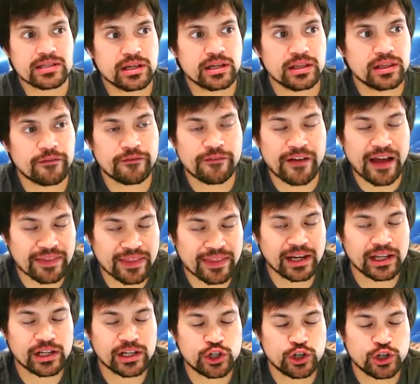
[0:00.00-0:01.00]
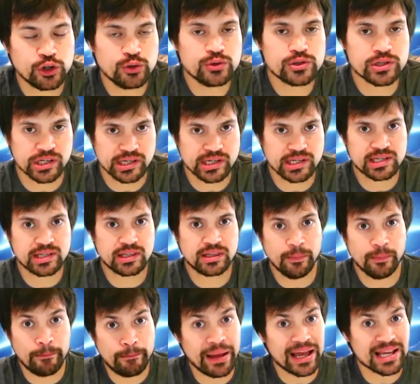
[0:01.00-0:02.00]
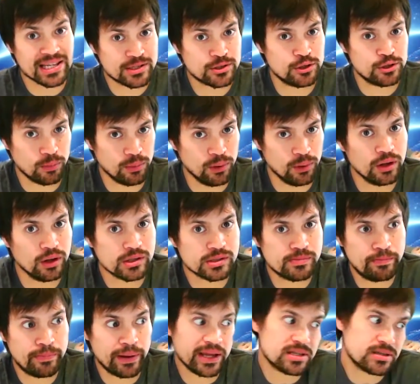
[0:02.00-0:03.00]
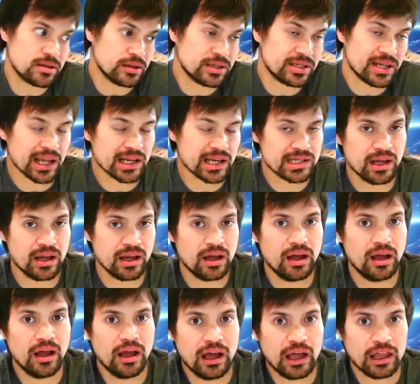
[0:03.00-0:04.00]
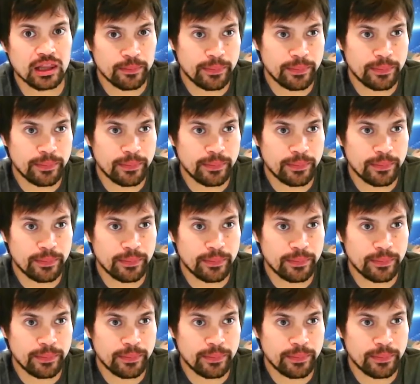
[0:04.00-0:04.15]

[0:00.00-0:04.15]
the fact that it chooses the best stop loss based on data, mm-hmm.